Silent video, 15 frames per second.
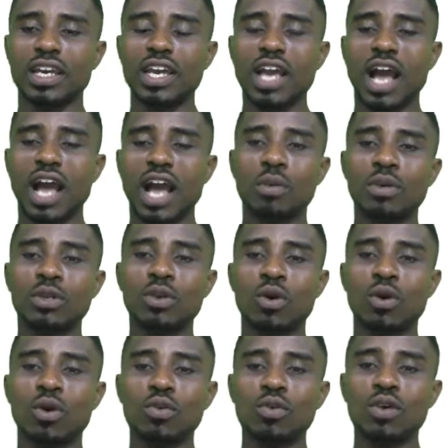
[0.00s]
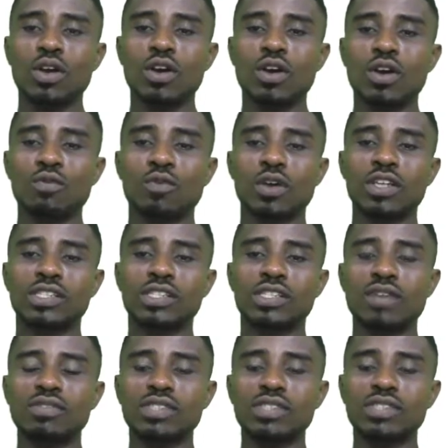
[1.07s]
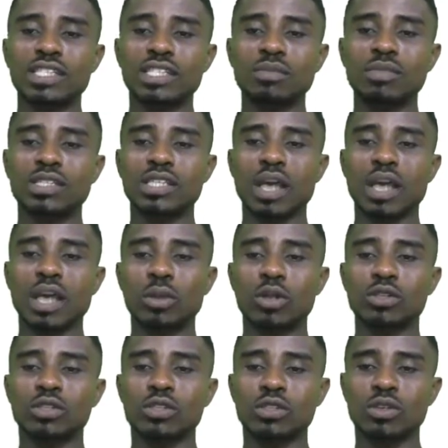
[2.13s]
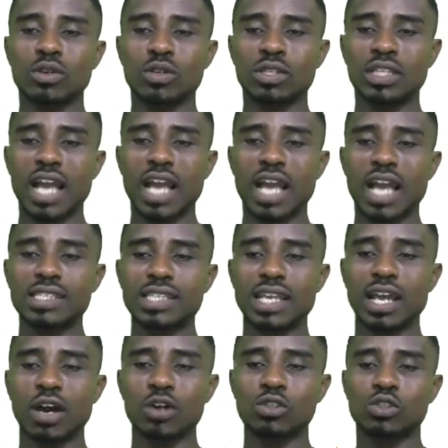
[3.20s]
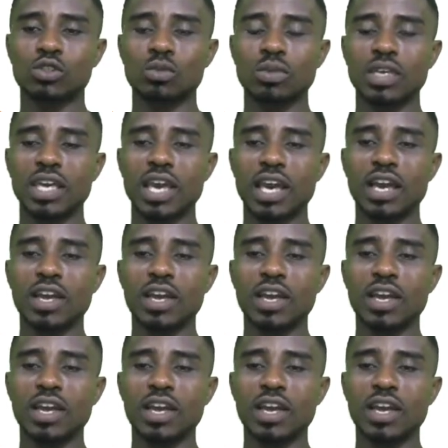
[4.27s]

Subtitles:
And we know 47 centimeter plus the answer that ought to be here